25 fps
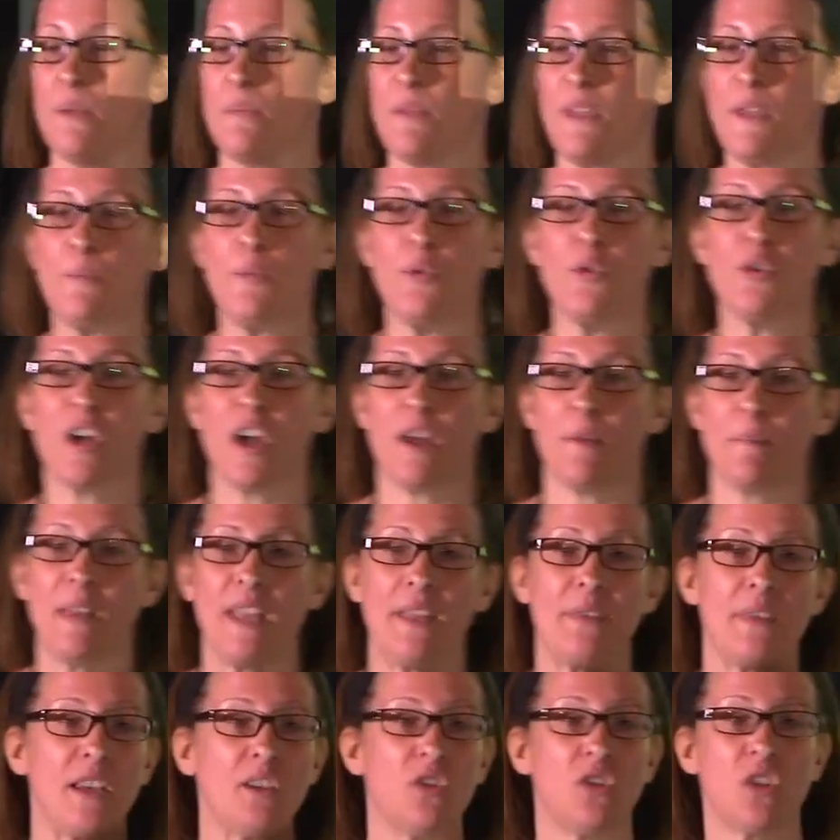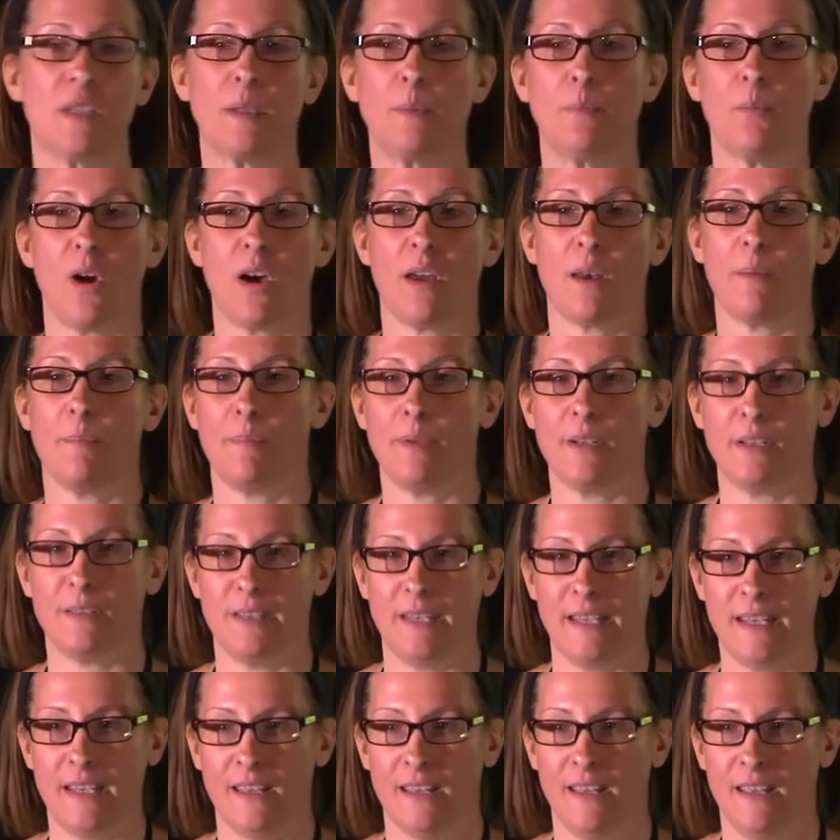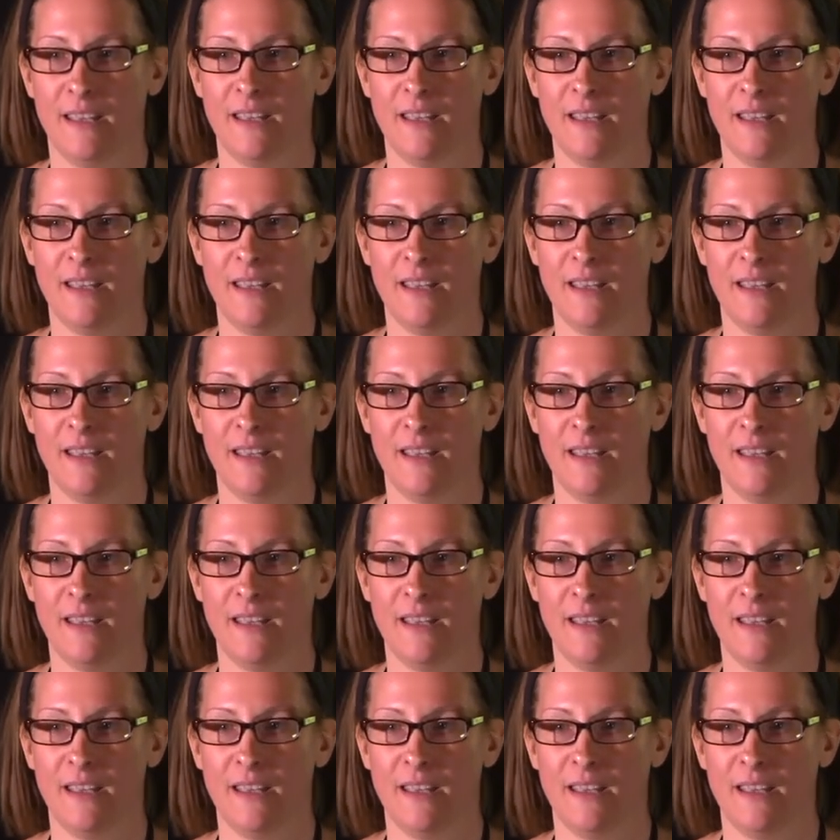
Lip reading: People come in, they just bought a building,